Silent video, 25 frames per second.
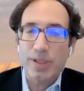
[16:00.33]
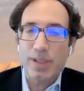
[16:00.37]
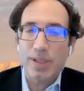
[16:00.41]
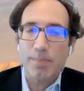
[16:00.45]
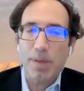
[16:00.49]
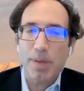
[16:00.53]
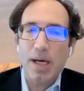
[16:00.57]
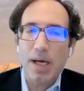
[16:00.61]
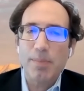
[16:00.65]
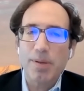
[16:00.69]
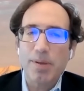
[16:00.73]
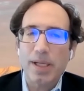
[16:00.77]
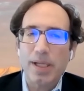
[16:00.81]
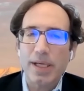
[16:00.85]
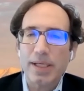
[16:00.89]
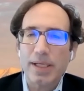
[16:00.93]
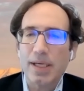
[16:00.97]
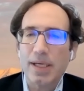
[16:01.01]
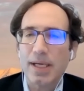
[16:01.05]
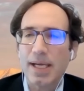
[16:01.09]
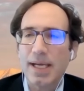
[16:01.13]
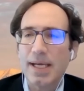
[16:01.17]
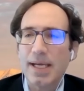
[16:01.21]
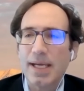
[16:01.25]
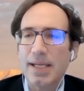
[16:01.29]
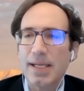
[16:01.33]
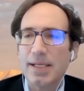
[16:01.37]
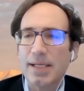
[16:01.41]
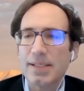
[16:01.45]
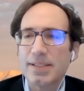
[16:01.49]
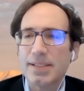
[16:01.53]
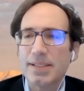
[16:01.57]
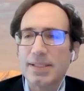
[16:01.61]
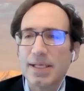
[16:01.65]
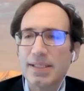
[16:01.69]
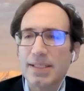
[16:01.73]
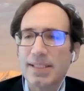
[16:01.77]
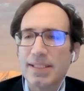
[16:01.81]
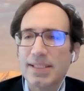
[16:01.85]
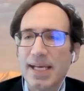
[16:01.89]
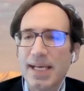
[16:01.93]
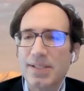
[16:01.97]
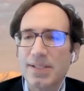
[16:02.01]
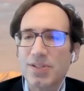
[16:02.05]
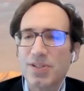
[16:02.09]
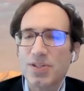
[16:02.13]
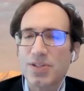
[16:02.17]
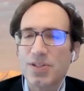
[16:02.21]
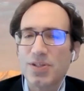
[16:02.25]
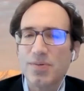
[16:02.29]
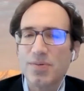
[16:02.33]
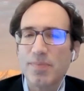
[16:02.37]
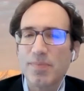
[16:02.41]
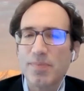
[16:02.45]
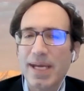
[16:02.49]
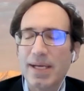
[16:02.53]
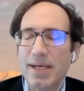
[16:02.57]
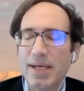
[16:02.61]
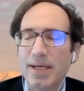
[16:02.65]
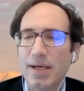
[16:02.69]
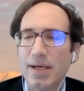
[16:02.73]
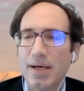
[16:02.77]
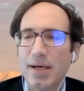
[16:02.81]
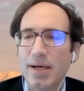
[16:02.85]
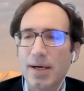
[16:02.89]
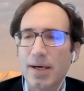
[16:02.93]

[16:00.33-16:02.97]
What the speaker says: with the public, and it tends to make